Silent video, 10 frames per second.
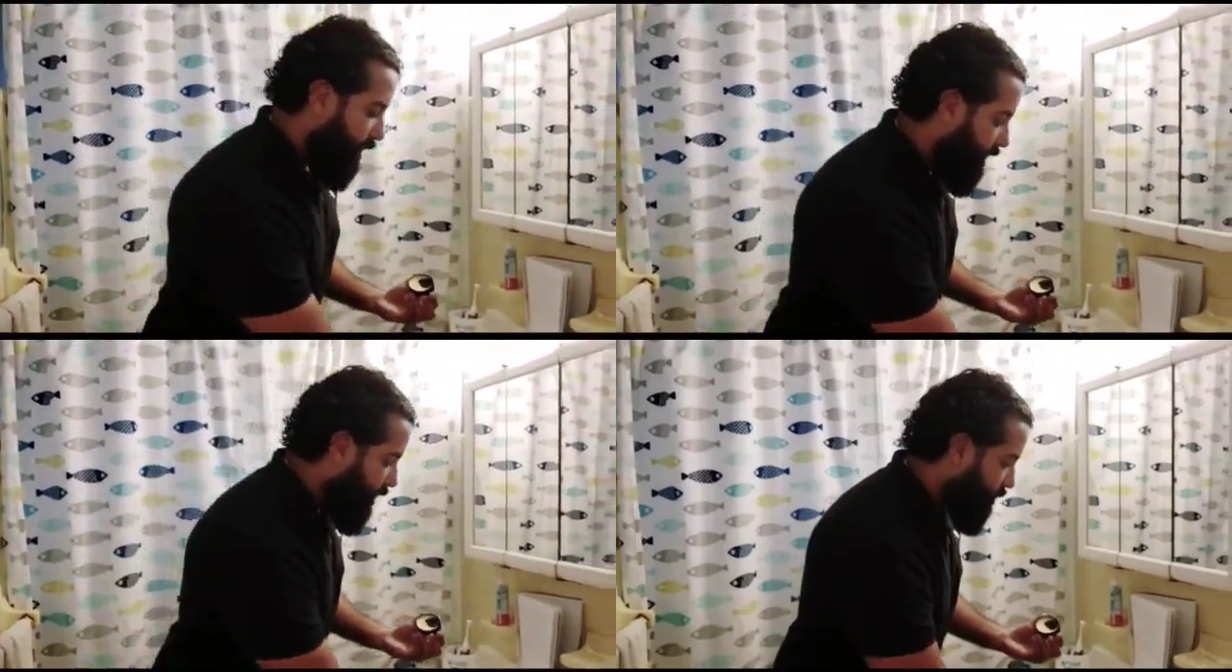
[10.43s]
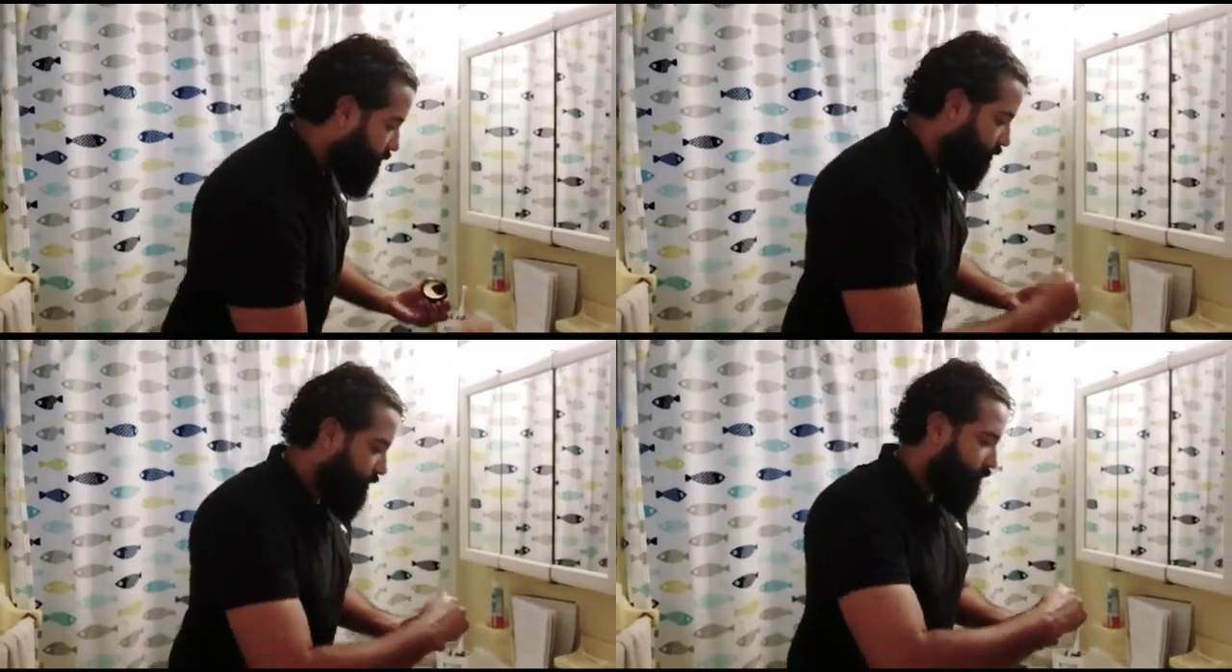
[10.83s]
And
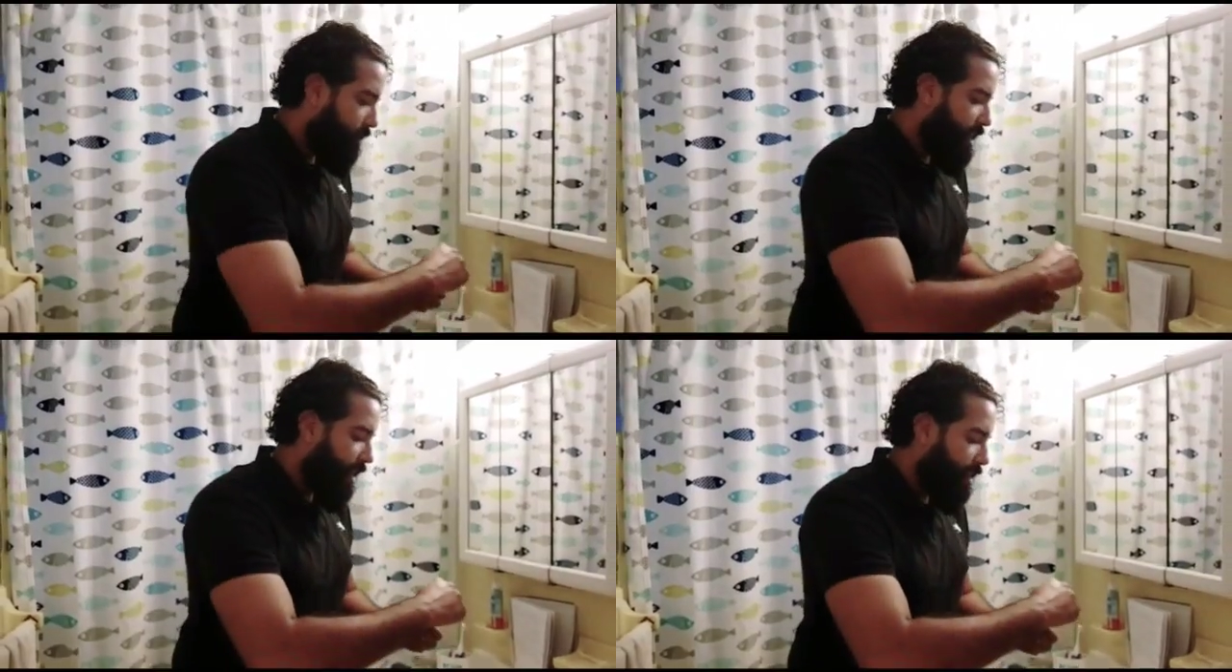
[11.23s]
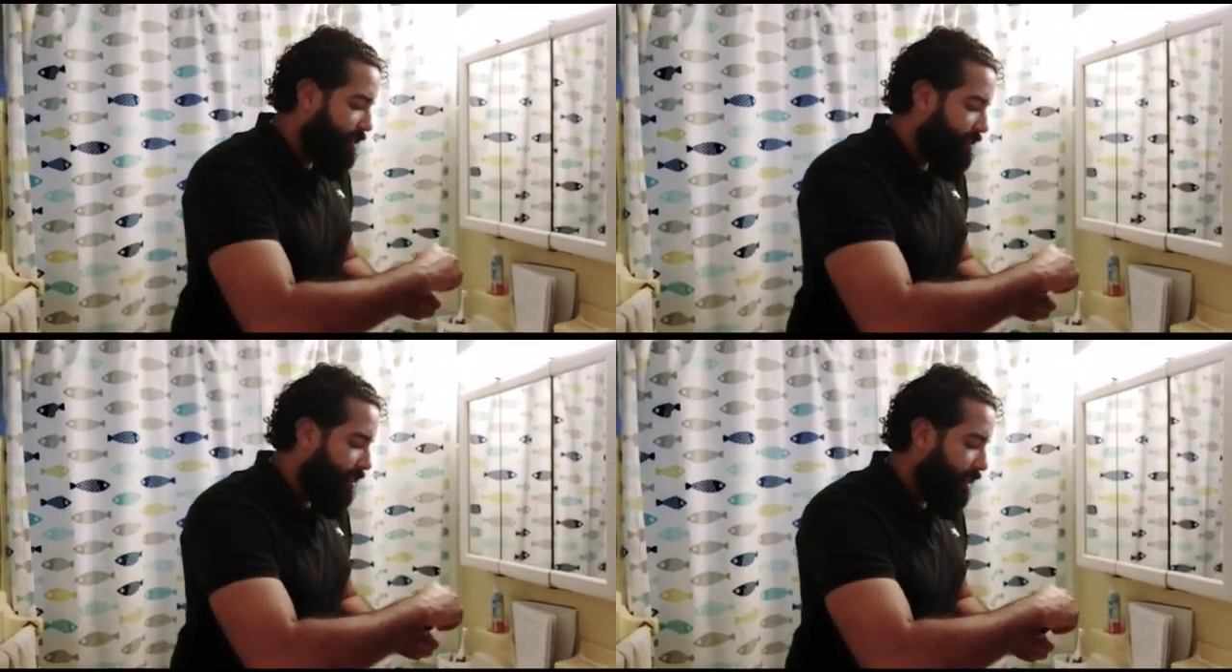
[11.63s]
what's unique is
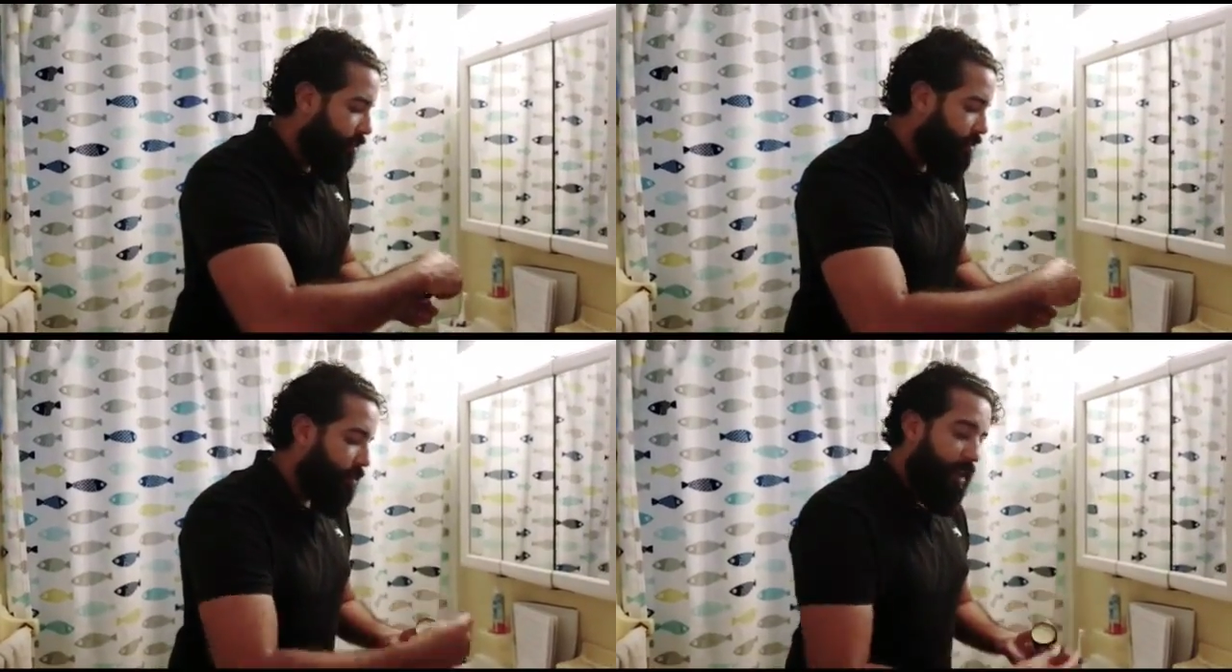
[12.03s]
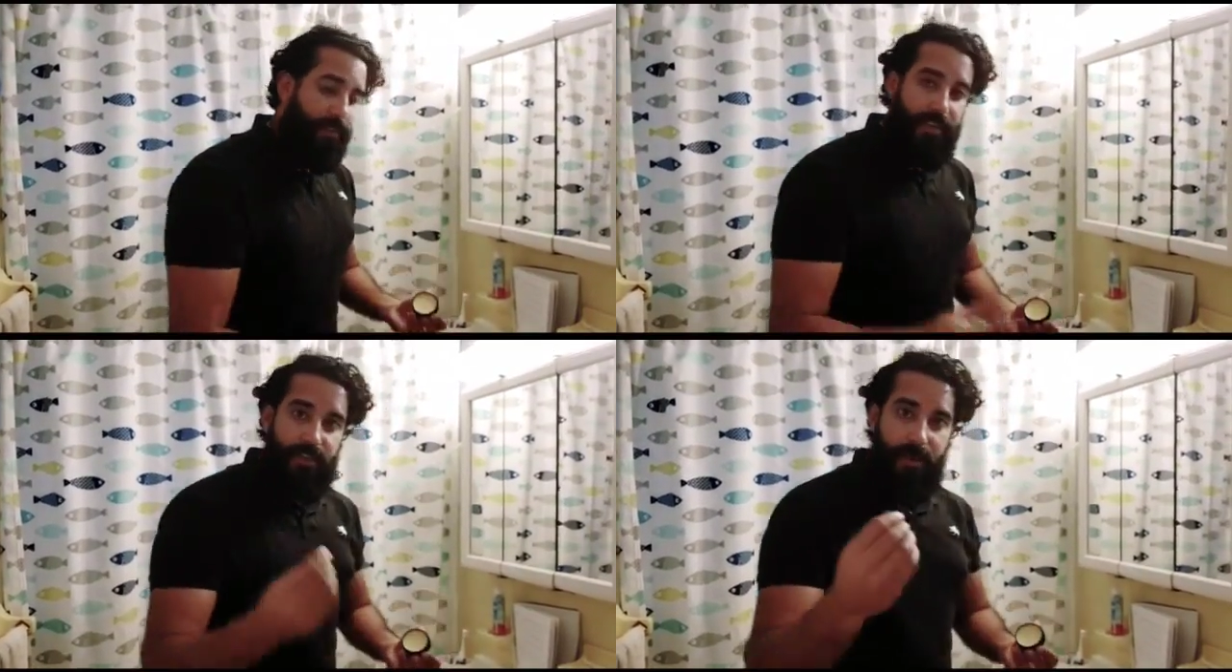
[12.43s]
that they also have a
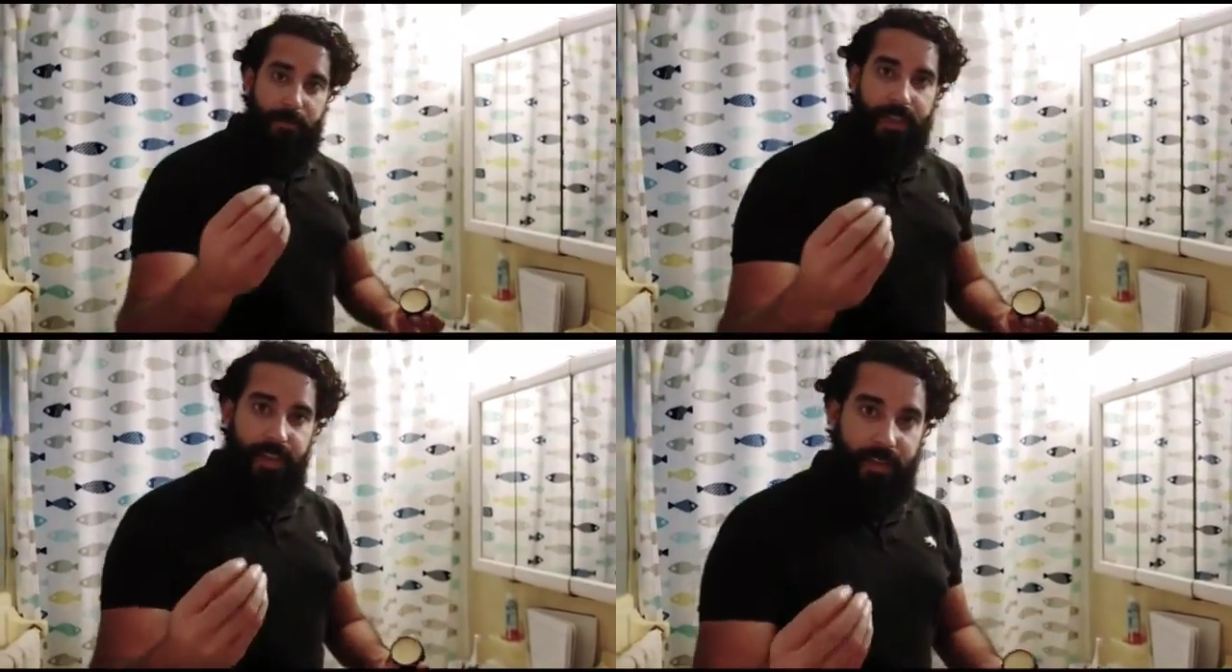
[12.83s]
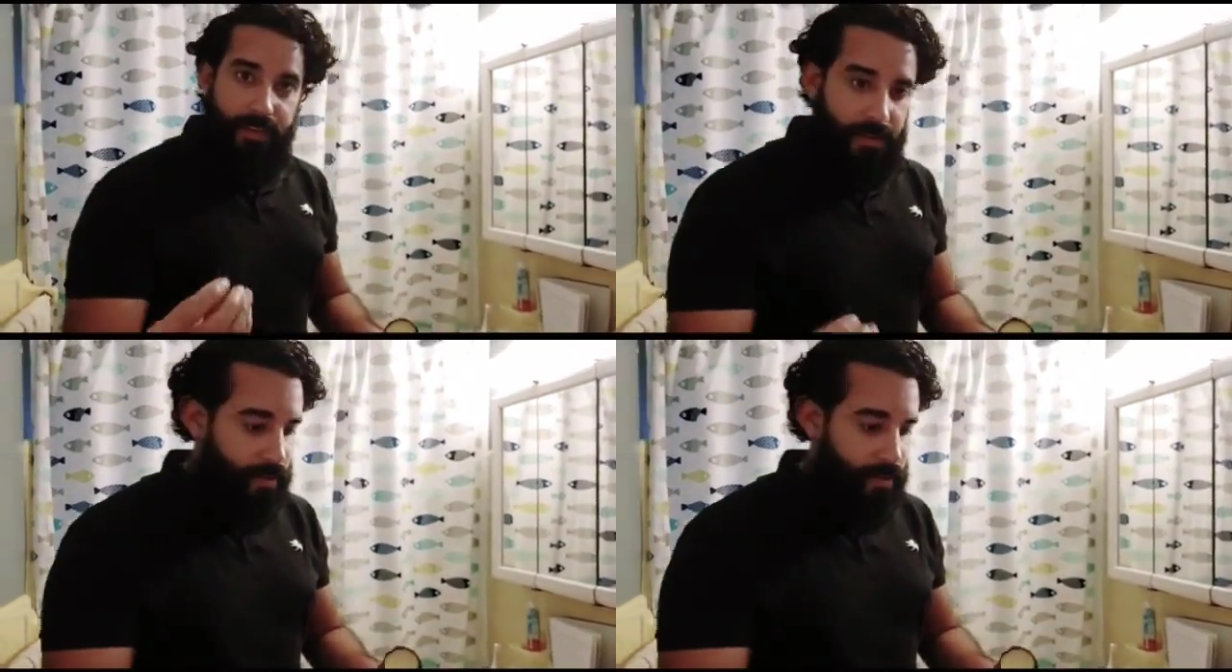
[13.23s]
guitar pick here